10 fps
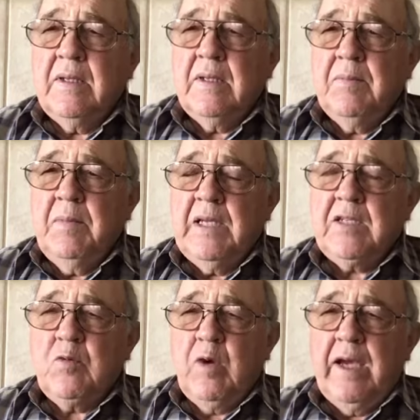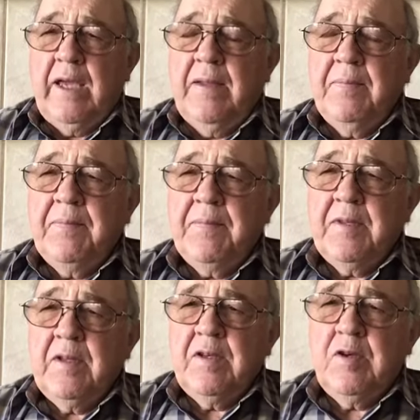best way
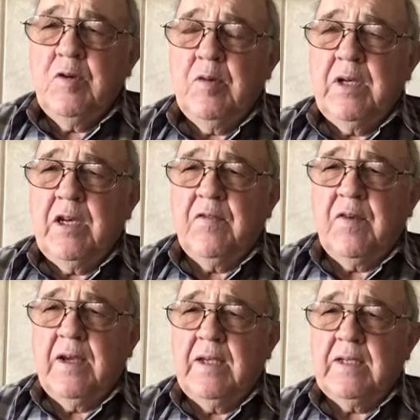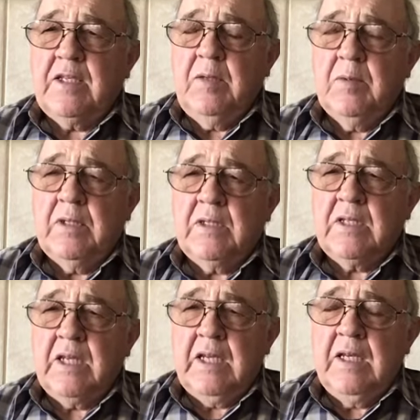to identify a semen
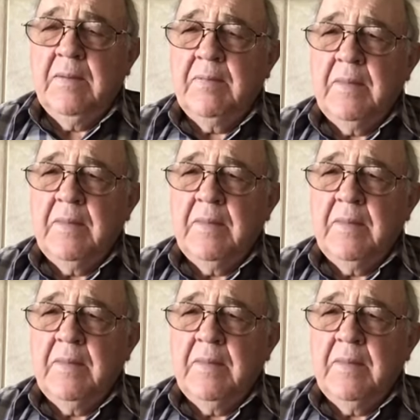stain